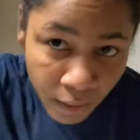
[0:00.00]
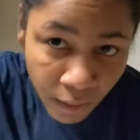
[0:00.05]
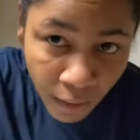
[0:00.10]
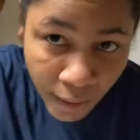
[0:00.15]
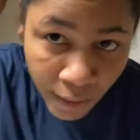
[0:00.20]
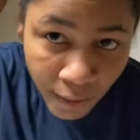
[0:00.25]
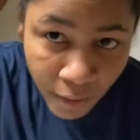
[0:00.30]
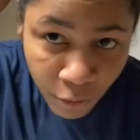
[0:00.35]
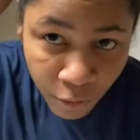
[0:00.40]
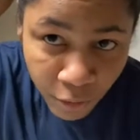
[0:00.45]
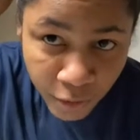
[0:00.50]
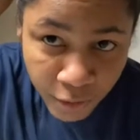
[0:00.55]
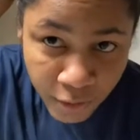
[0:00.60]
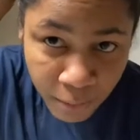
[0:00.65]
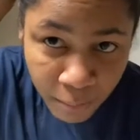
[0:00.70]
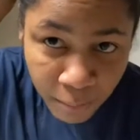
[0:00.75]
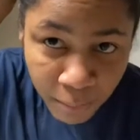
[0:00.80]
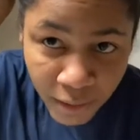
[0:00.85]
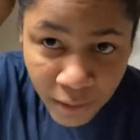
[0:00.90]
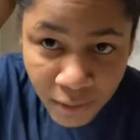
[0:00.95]
I know there are some
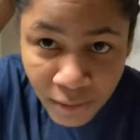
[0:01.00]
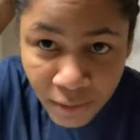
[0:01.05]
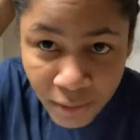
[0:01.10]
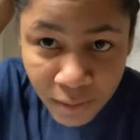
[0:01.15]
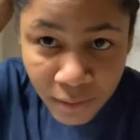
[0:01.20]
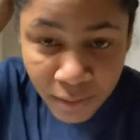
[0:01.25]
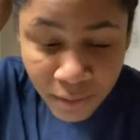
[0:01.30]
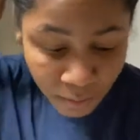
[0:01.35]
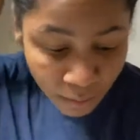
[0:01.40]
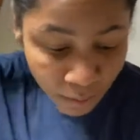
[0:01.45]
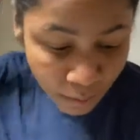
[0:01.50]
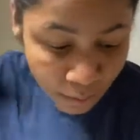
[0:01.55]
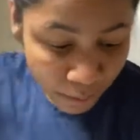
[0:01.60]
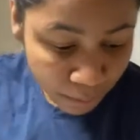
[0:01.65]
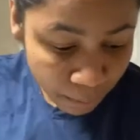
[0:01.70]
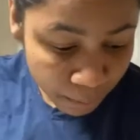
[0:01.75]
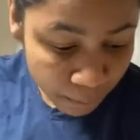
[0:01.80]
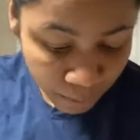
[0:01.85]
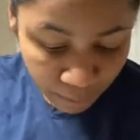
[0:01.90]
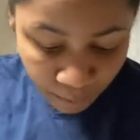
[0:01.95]
pieces
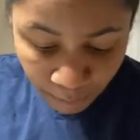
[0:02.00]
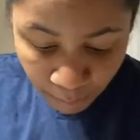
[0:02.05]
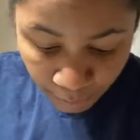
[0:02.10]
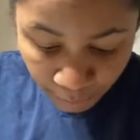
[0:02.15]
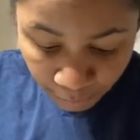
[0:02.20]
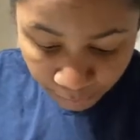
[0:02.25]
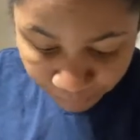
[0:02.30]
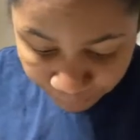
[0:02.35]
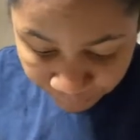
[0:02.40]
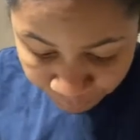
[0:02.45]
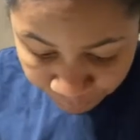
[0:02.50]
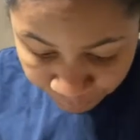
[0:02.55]
up, but